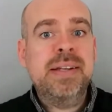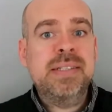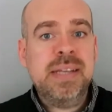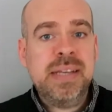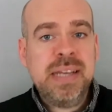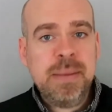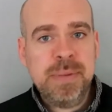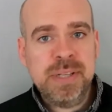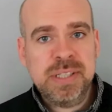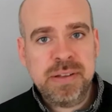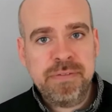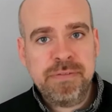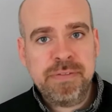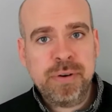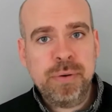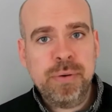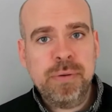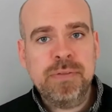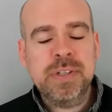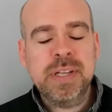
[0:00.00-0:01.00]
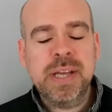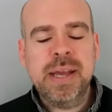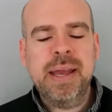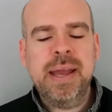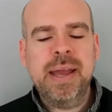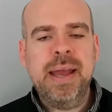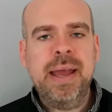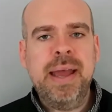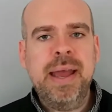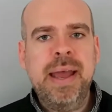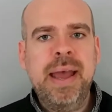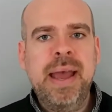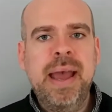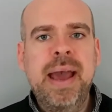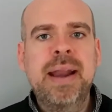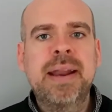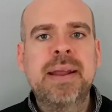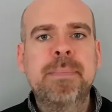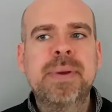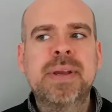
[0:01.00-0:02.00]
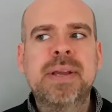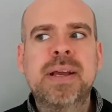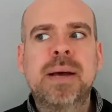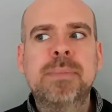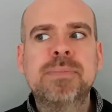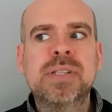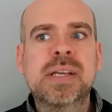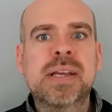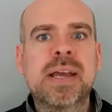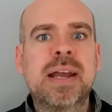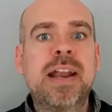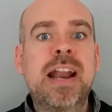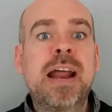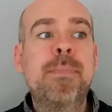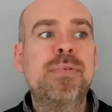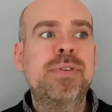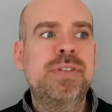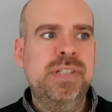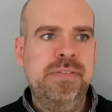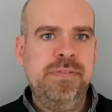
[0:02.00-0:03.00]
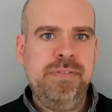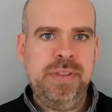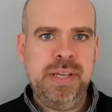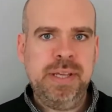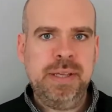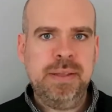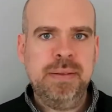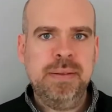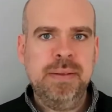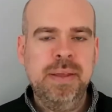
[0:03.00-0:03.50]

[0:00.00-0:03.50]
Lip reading: team is involved and it becomes a collaborative thing.